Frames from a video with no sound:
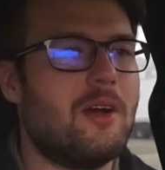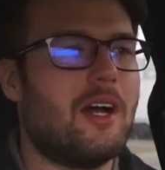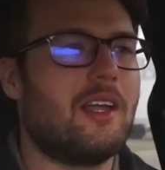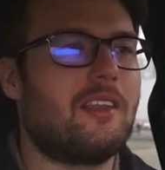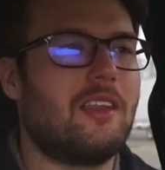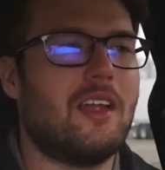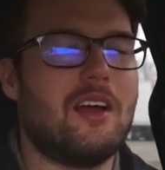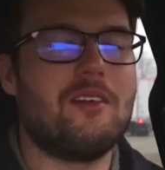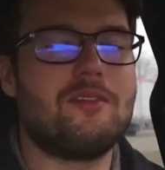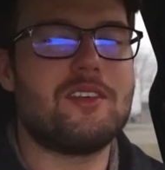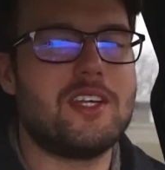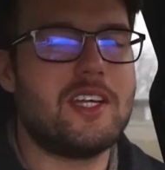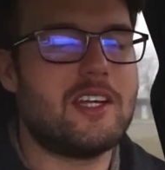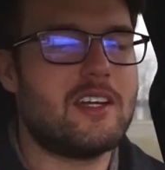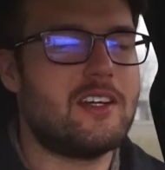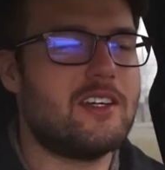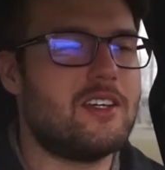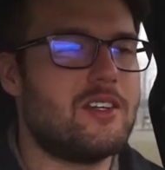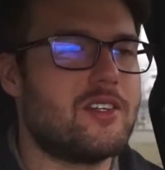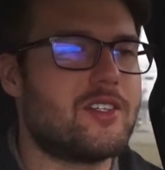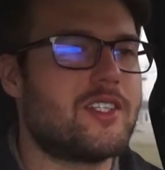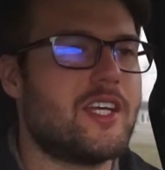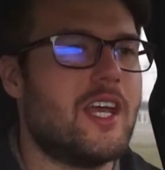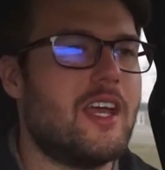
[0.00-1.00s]
I'd love to hear
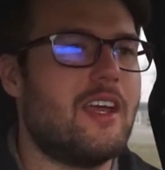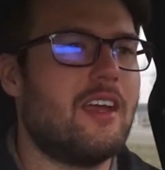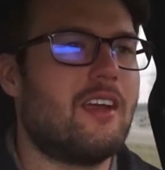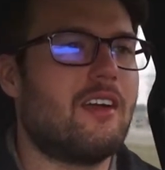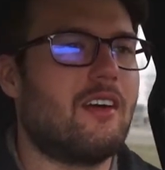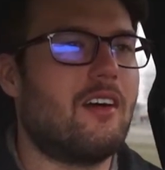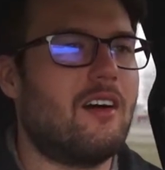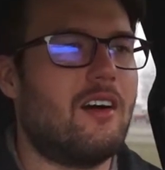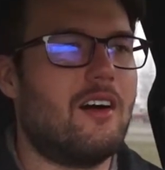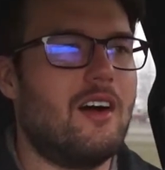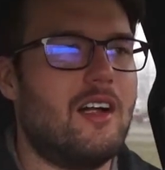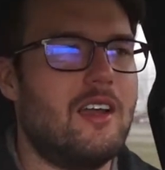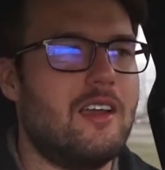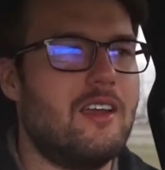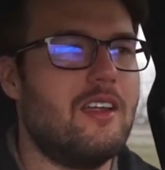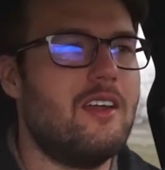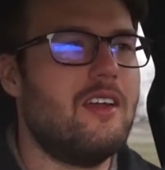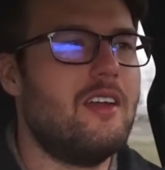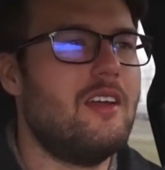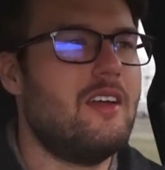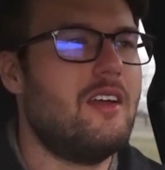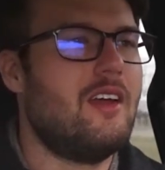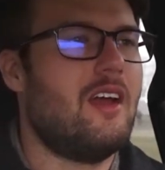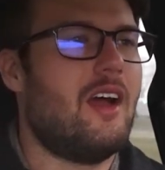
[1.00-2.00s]
your take
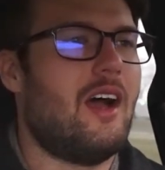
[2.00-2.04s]
on